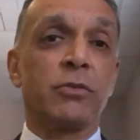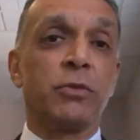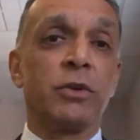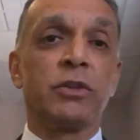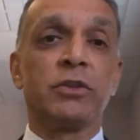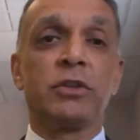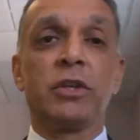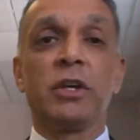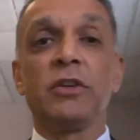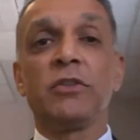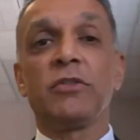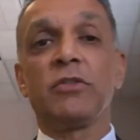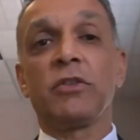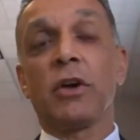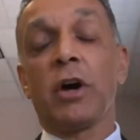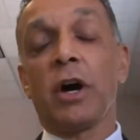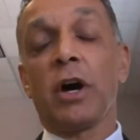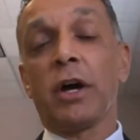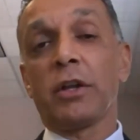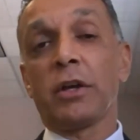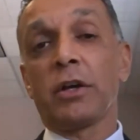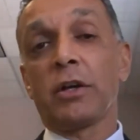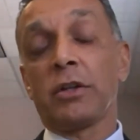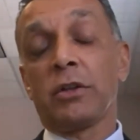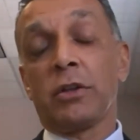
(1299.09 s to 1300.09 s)
With
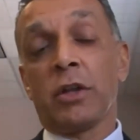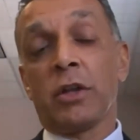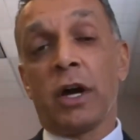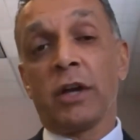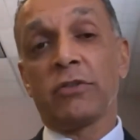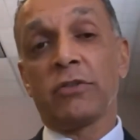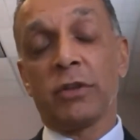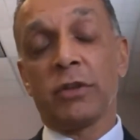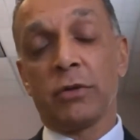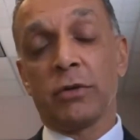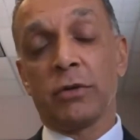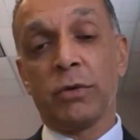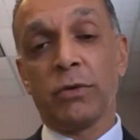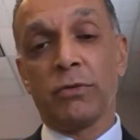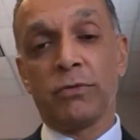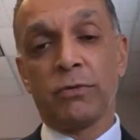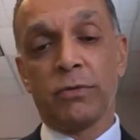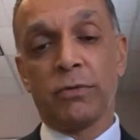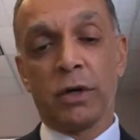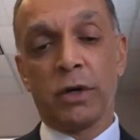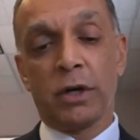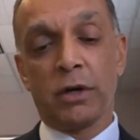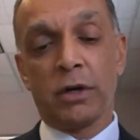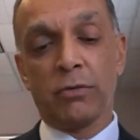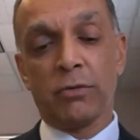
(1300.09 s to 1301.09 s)
DCI, the nice thing we've,
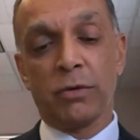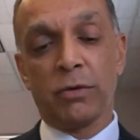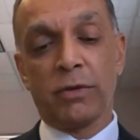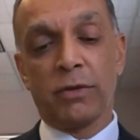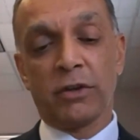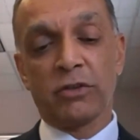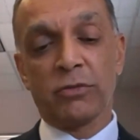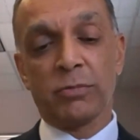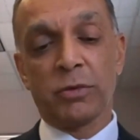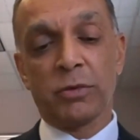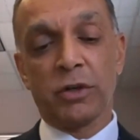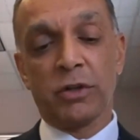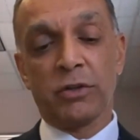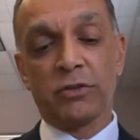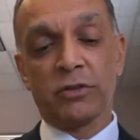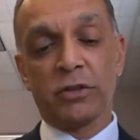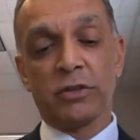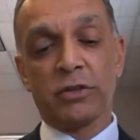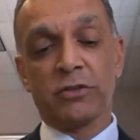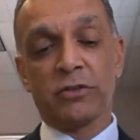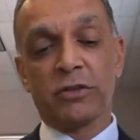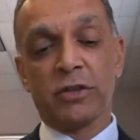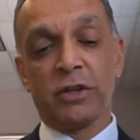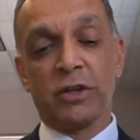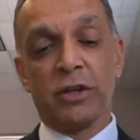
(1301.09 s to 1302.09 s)
uh, we've experienced
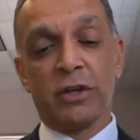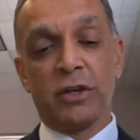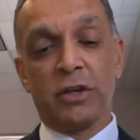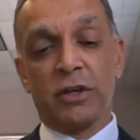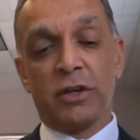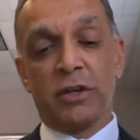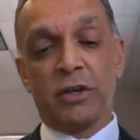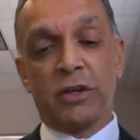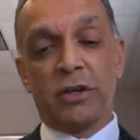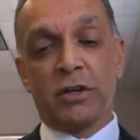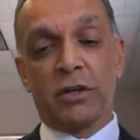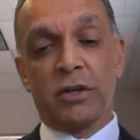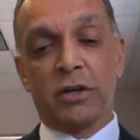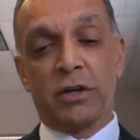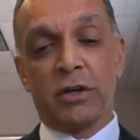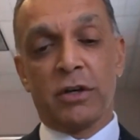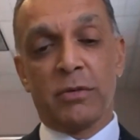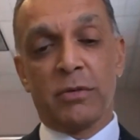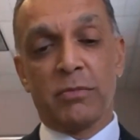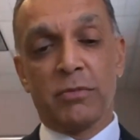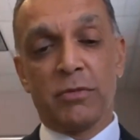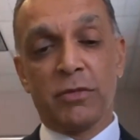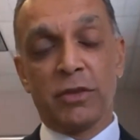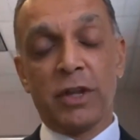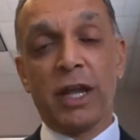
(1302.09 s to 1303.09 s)
is uh,
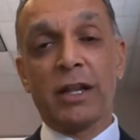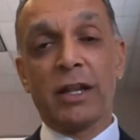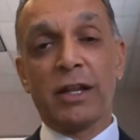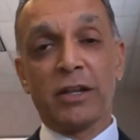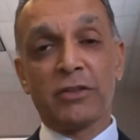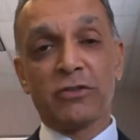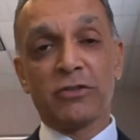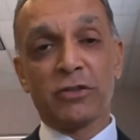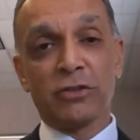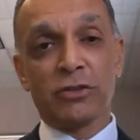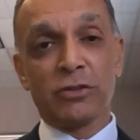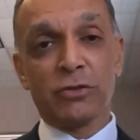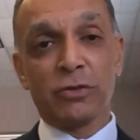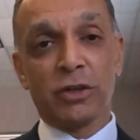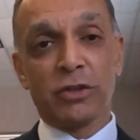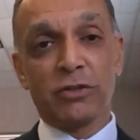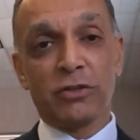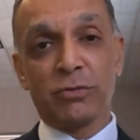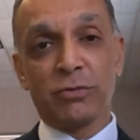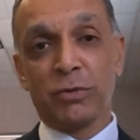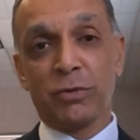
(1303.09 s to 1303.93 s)
they listen to us.